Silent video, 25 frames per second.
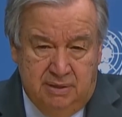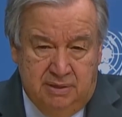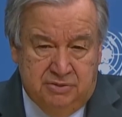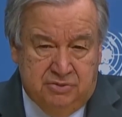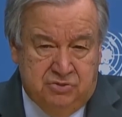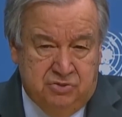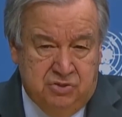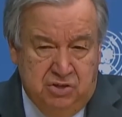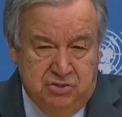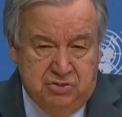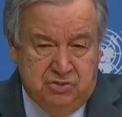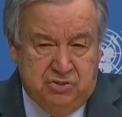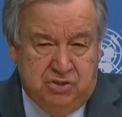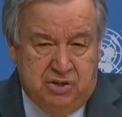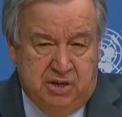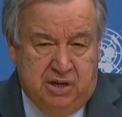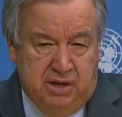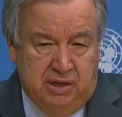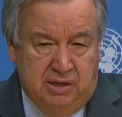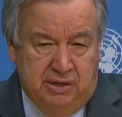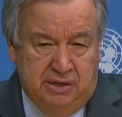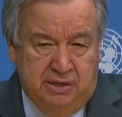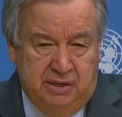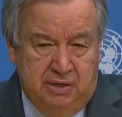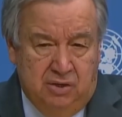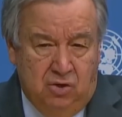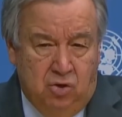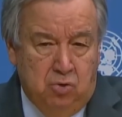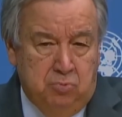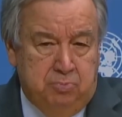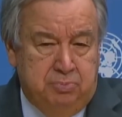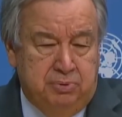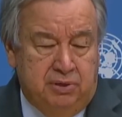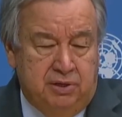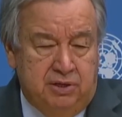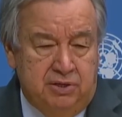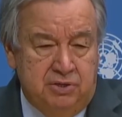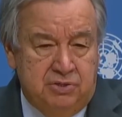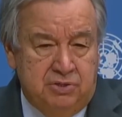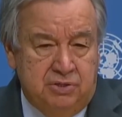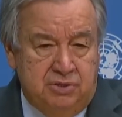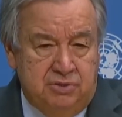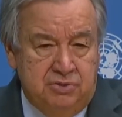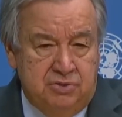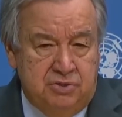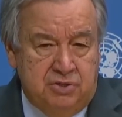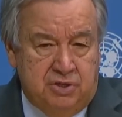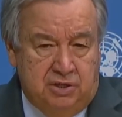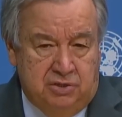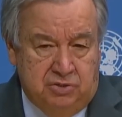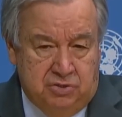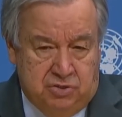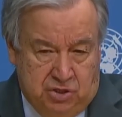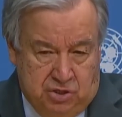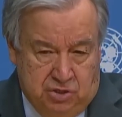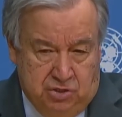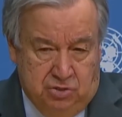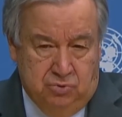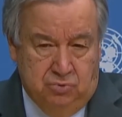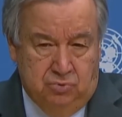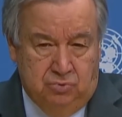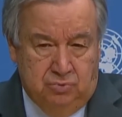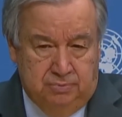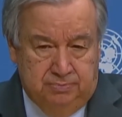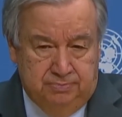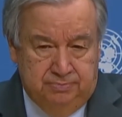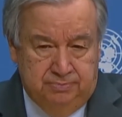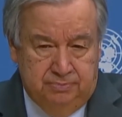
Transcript: as Israeli operations continue.